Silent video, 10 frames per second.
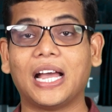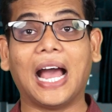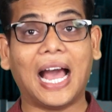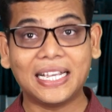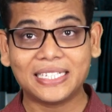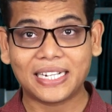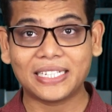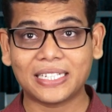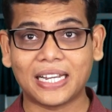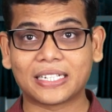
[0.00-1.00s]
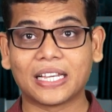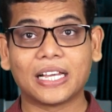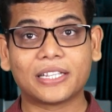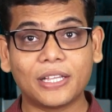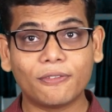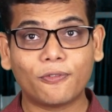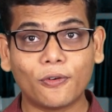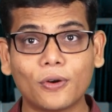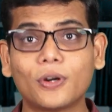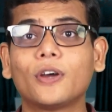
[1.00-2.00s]
As a result, the
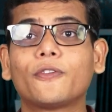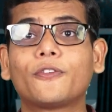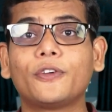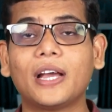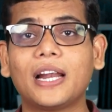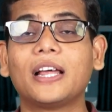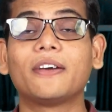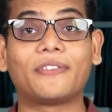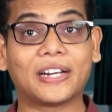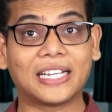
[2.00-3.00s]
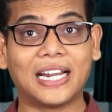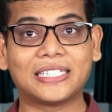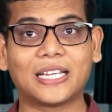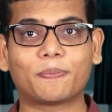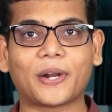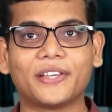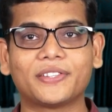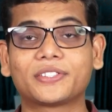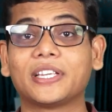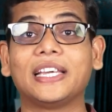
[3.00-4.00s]
food, fuel, fertilizer
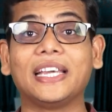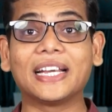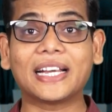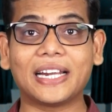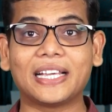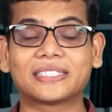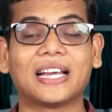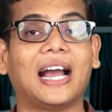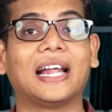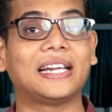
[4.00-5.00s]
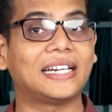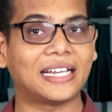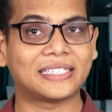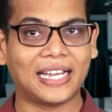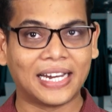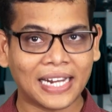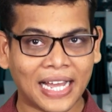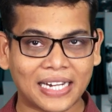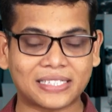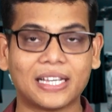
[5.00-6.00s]
prices increased, and it has
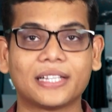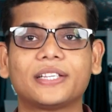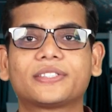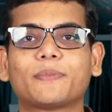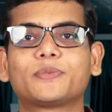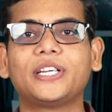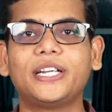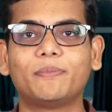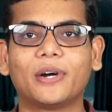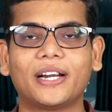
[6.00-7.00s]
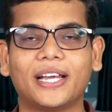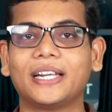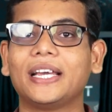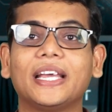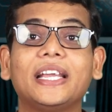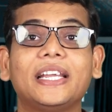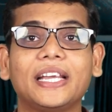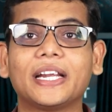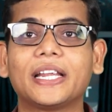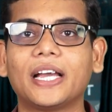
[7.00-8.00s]
enhanced the subsidy burden in
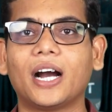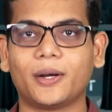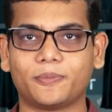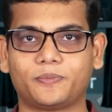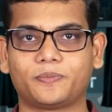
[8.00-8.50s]
India.